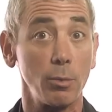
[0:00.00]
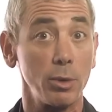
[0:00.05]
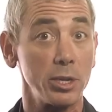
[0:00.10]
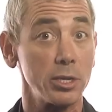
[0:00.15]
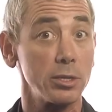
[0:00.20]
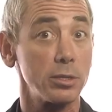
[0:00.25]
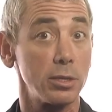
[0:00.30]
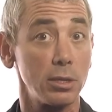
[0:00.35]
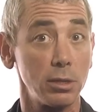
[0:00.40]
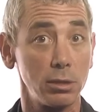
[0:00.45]
which
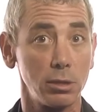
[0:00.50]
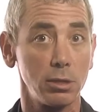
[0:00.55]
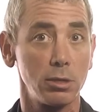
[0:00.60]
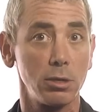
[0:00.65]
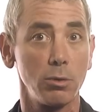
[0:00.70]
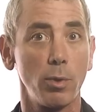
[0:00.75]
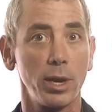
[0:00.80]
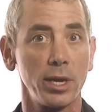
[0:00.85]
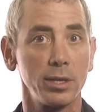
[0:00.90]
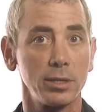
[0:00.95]
is the
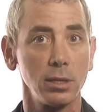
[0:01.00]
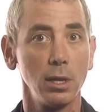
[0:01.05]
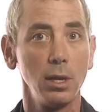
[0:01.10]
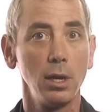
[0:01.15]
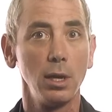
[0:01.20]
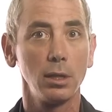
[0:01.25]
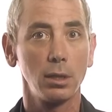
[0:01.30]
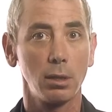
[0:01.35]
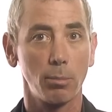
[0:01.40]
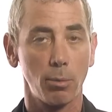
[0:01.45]
two ways
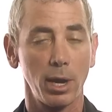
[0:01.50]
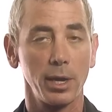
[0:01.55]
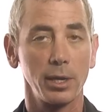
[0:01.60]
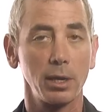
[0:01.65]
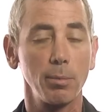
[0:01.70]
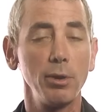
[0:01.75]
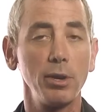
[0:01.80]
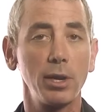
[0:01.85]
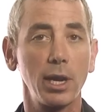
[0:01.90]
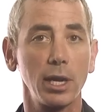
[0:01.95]
the brain
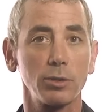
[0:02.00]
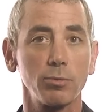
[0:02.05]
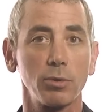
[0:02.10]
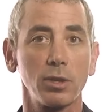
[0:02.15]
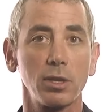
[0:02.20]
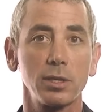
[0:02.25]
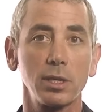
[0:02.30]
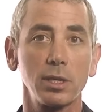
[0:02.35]
communicates with